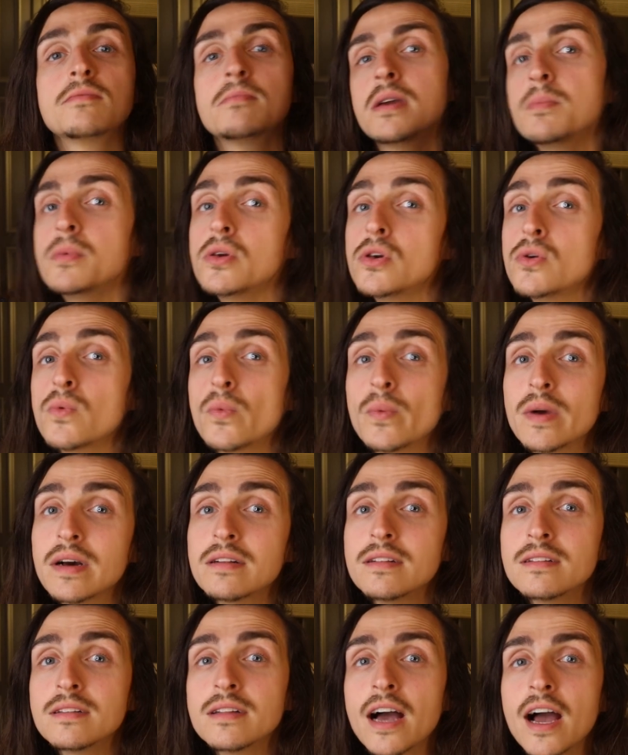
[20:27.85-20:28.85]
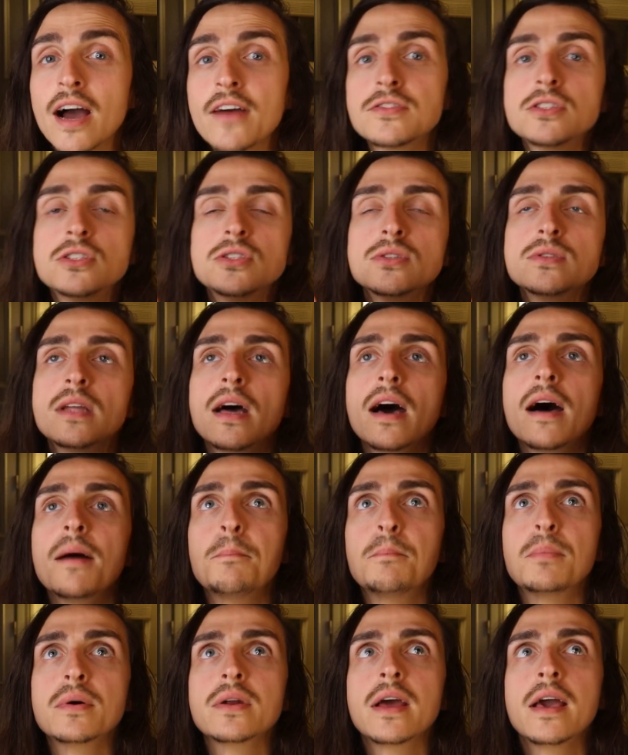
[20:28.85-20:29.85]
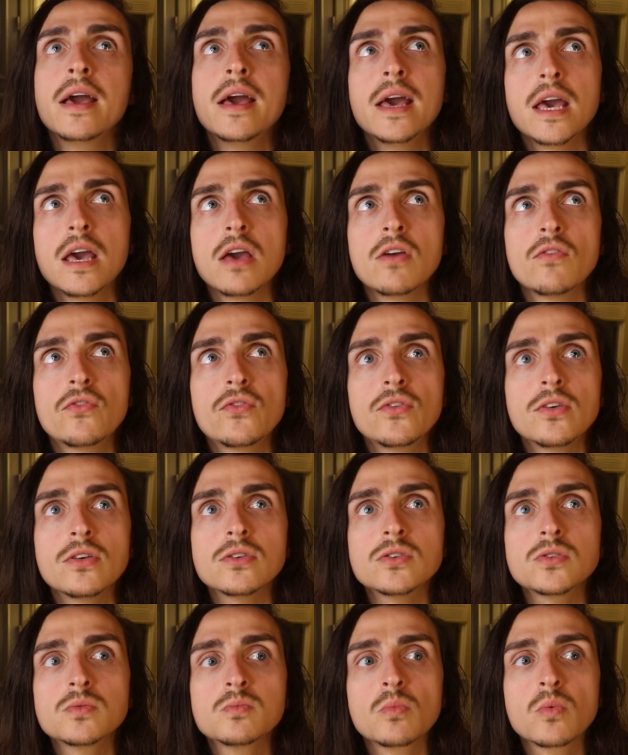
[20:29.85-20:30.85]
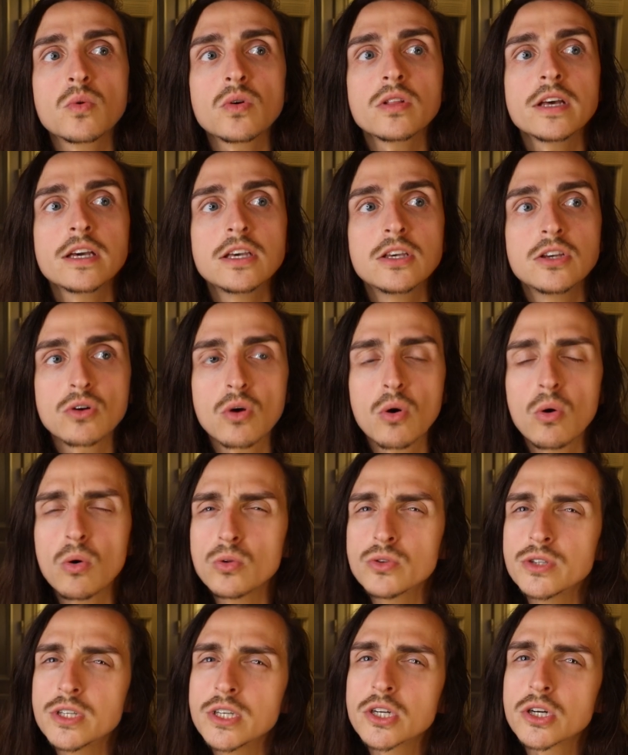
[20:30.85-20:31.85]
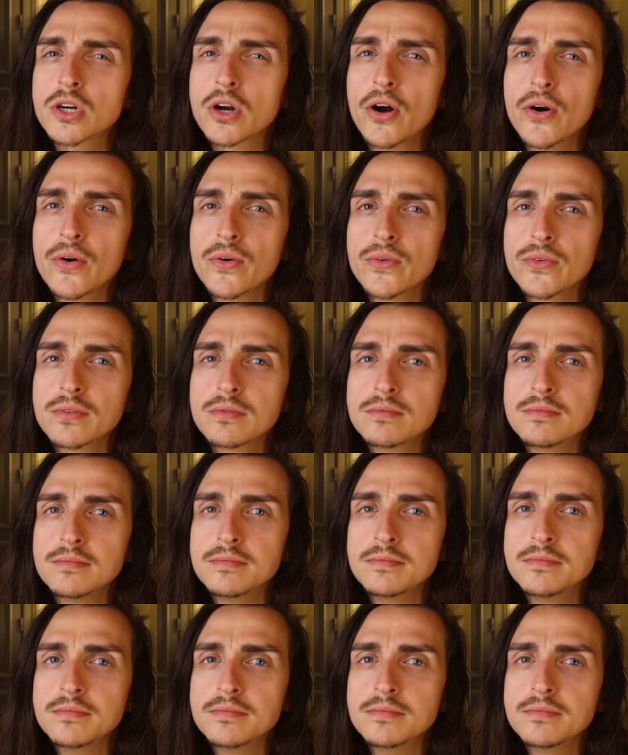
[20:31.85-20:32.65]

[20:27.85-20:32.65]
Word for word: Maybe you will have to do that, but it feels more like you're holding your own.